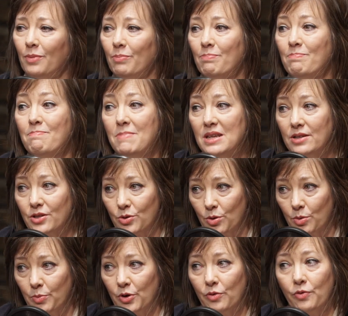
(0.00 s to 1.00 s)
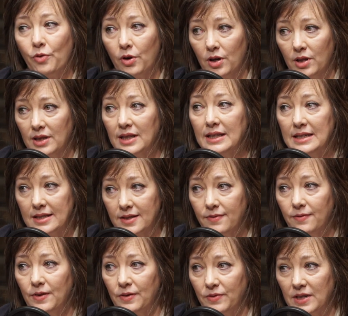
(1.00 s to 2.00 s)
miserable for at least
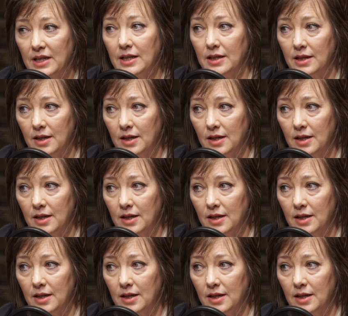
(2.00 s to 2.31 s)
15